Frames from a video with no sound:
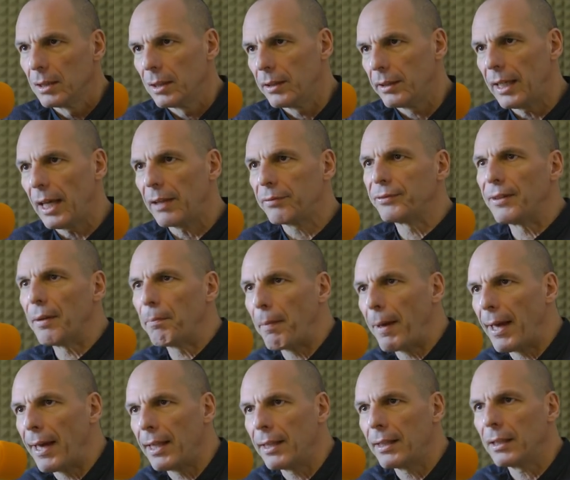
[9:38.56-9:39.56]
The
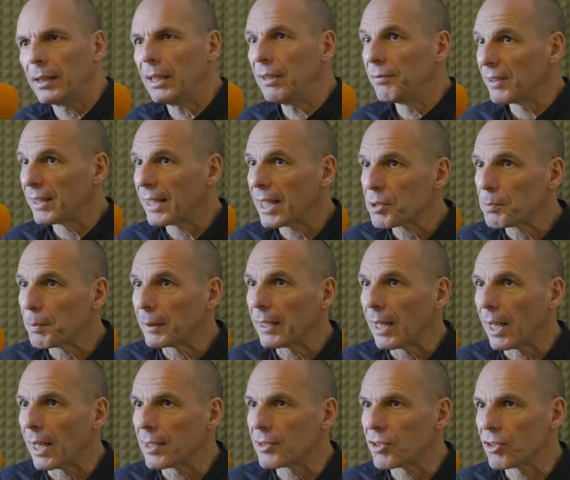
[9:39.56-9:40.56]
FDP, even the
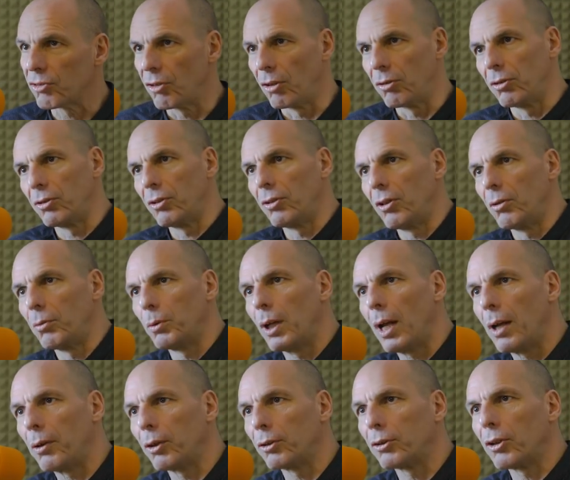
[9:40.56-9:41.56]
SPD, says, no,
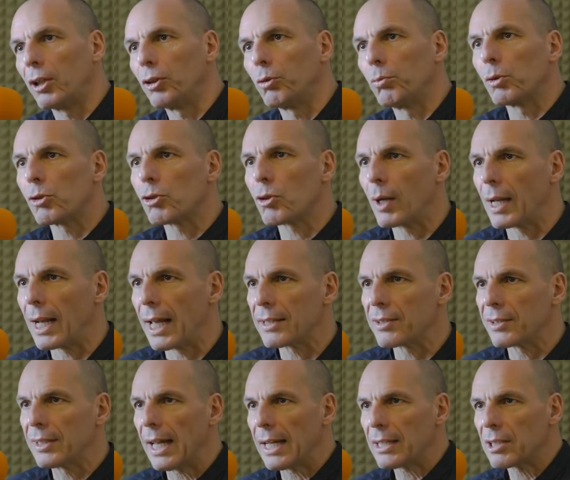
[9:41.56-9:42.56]
we are not going to
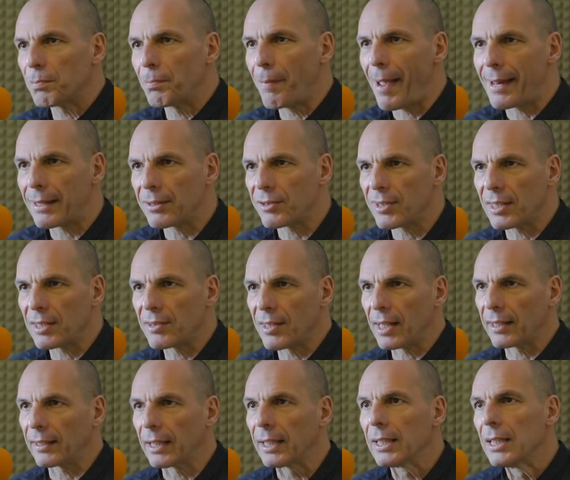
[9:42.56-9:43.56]
mutualize debts, banks, this,
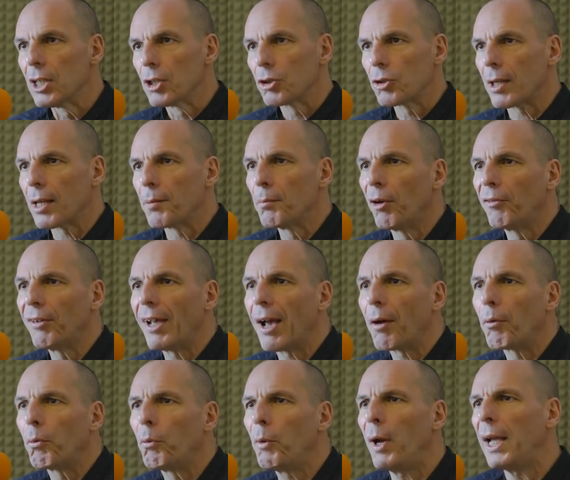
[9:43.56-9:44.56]
that. So they're moving
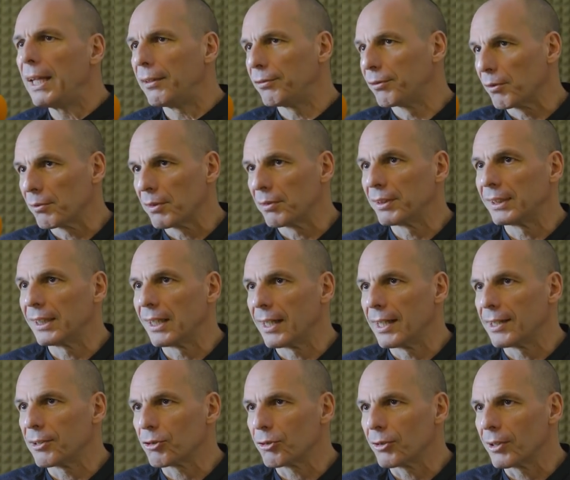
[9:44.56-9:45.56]
away from the
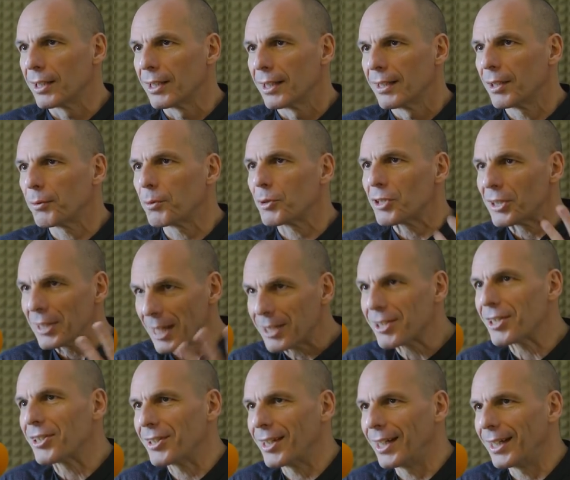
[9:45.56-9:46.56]
federation that was
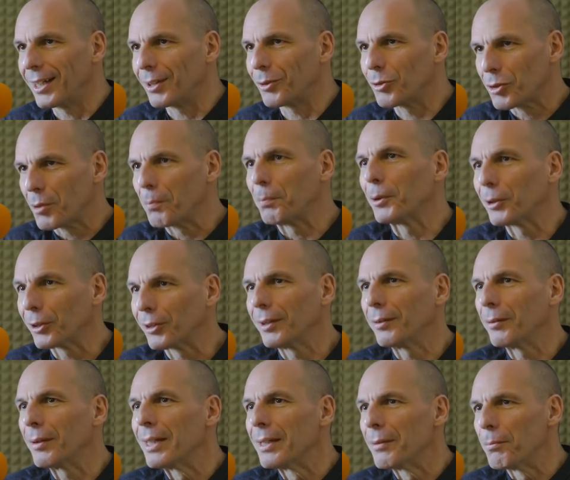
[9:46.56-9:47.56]
necessary to support
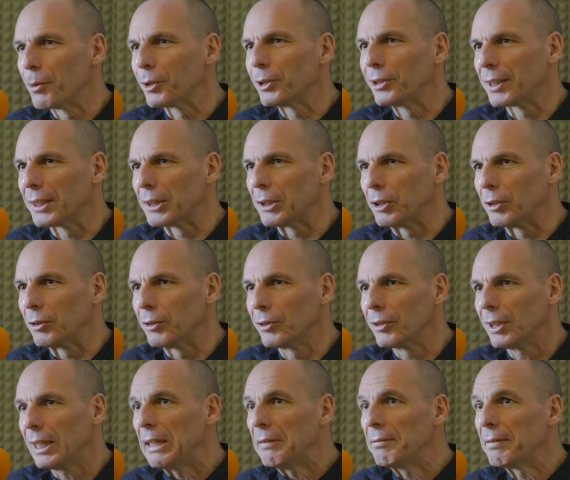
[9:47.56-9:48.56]
the monetary
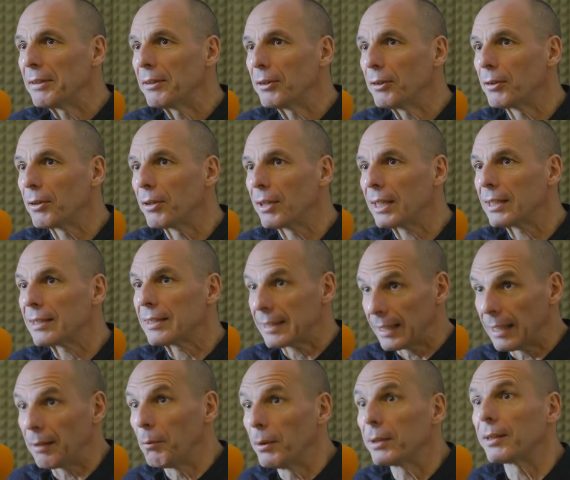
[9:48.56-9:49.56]
union, even though they
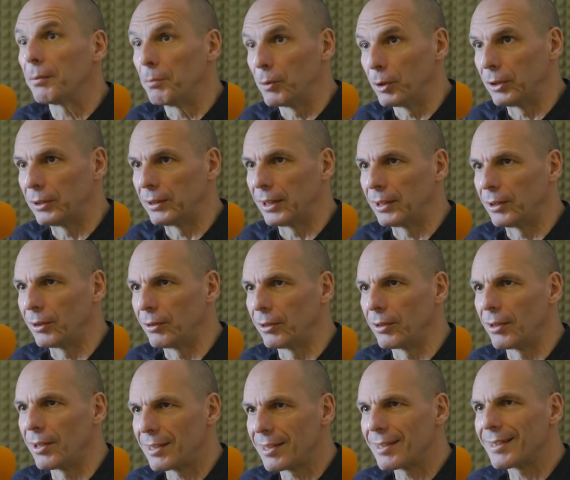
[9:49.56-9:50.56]
still want the monetary
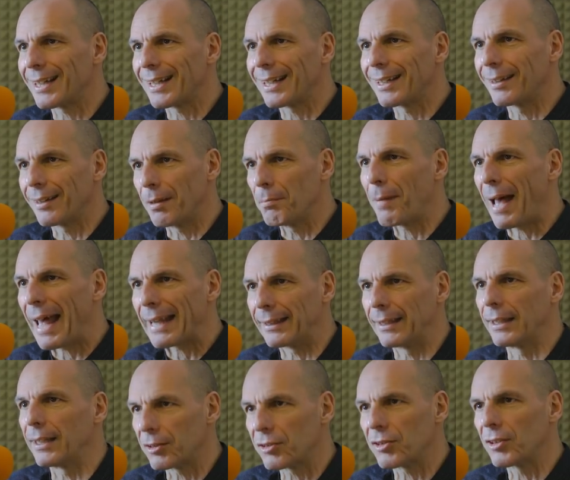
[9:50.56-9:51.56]
union. This is the
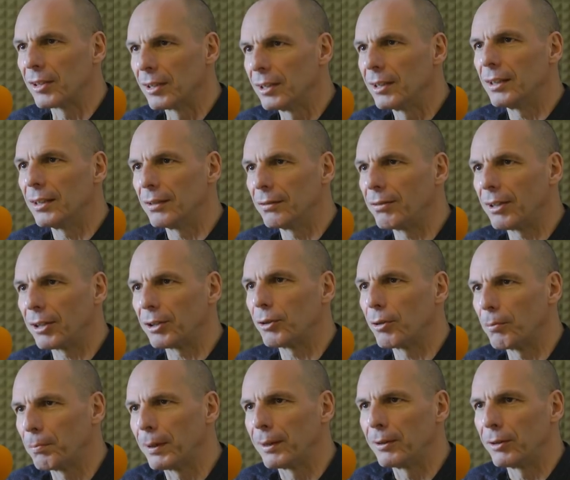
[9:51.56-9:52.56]
madness of our
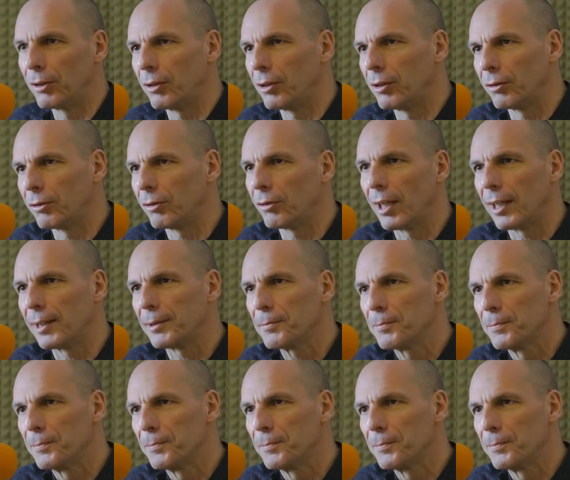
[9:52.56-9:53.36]
European Union today.